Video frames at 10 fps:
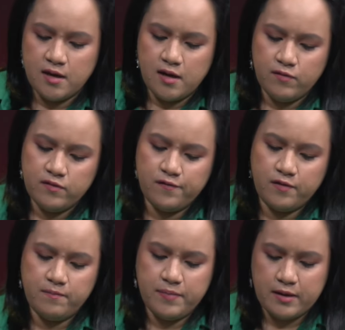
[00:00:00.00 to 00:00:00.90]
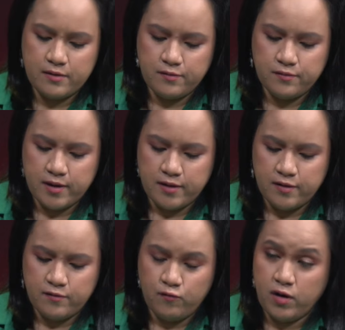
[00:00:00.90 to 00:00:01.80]
I want to talk about
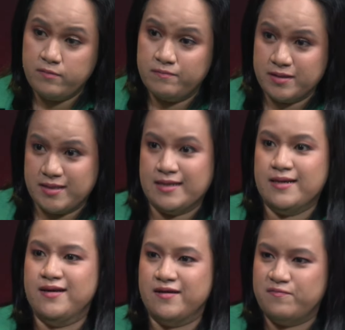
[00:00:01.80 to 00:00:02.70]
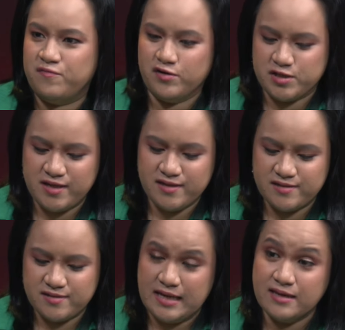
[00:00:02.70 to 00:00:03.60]
one particular
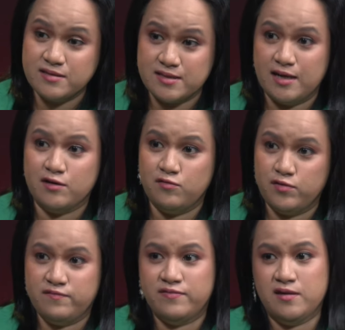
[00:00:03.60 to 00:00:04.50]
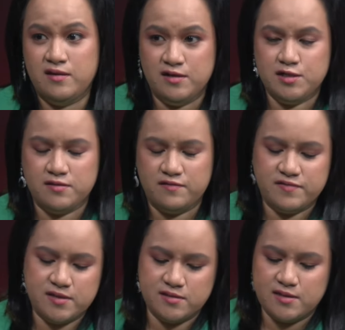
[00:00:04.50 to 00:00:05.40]
project in Selangor, one of the initiatives
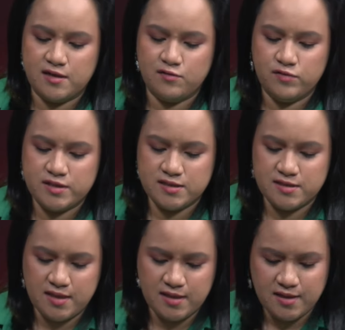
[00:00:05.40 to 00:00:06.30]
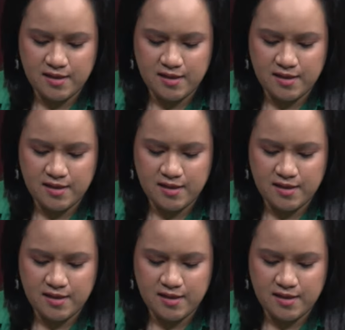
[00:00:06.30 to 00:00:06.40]
in Selangor, which is the